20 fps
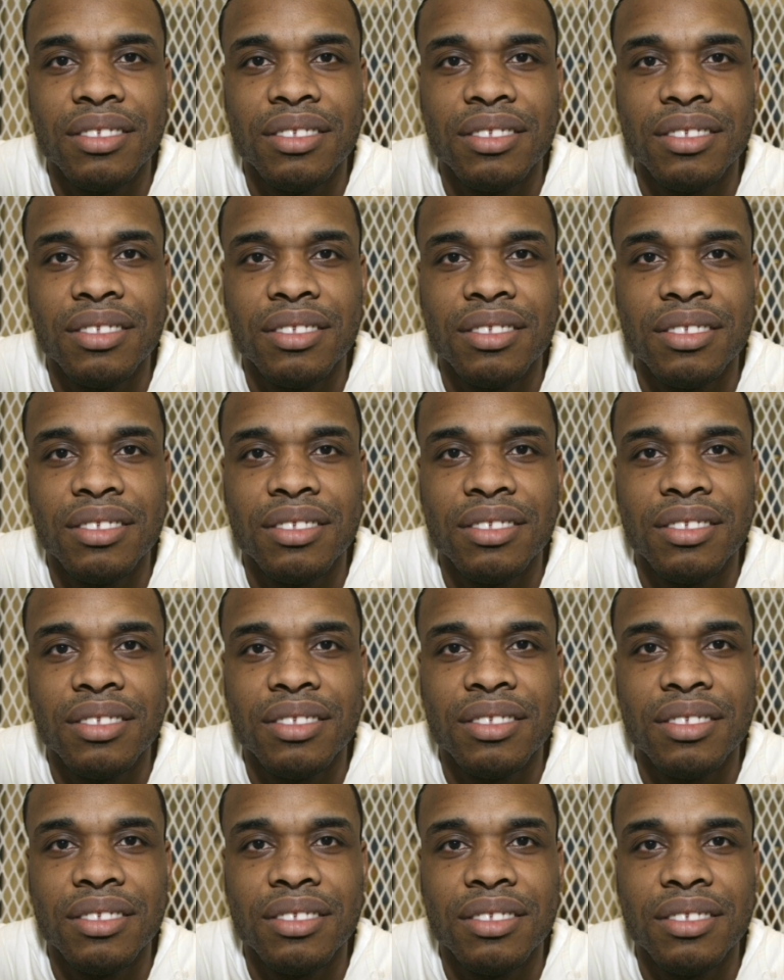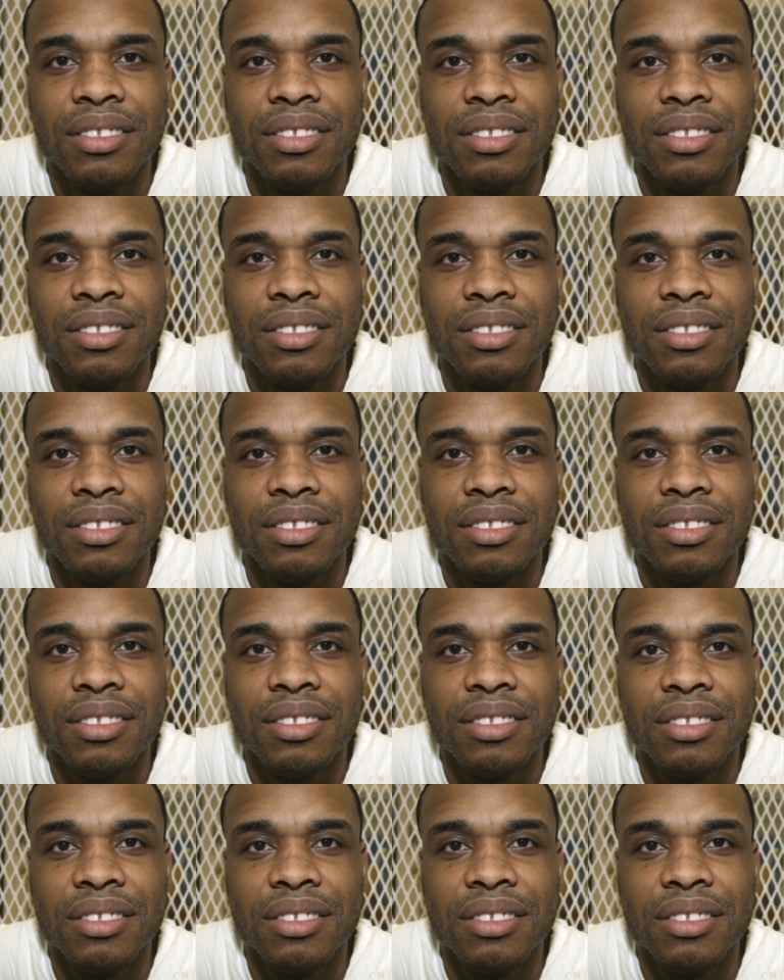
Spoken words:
(no one is talking)